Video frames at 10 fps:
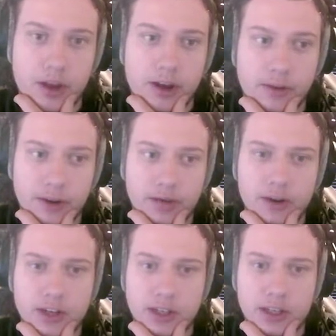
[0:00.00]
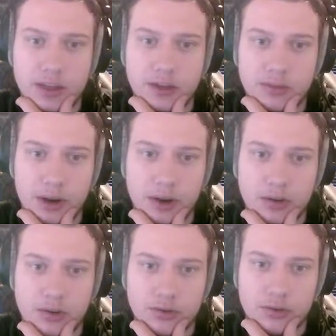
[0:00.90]
We never actually set the splitting
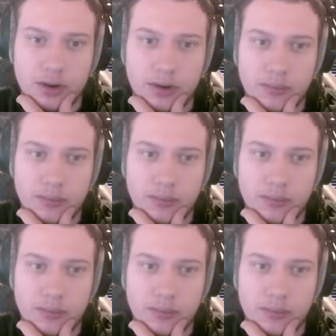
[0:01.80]
cost, right?